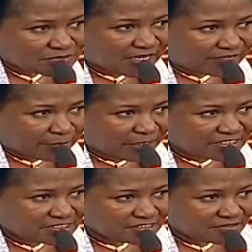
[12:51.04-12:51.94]

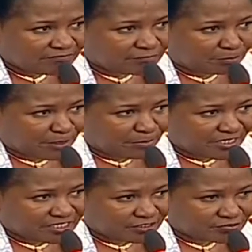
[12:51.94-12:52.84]
government for
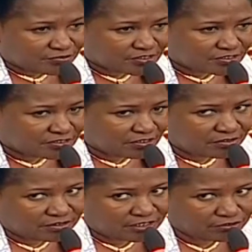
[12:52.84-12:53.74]
public resources.
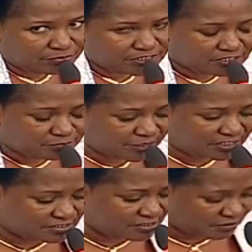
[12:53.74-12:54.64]
Thank you, Mr.
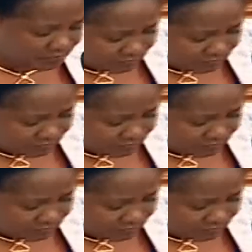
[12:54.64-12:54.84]
Speaker, sir.